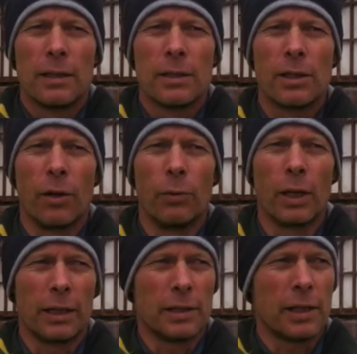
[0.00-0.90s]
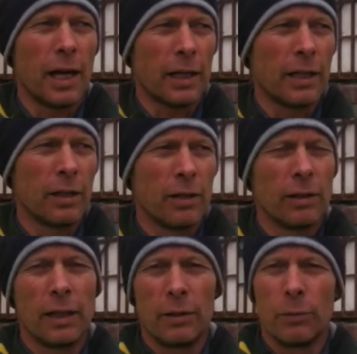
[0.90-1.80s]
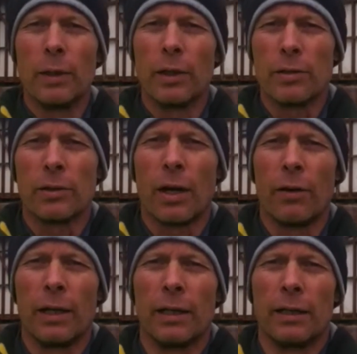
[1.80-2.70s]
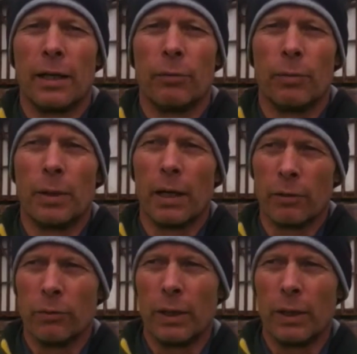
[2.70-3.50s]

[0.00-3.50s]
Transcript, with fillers: so we'll get the sarking on then the windows will go in and then we'll be able to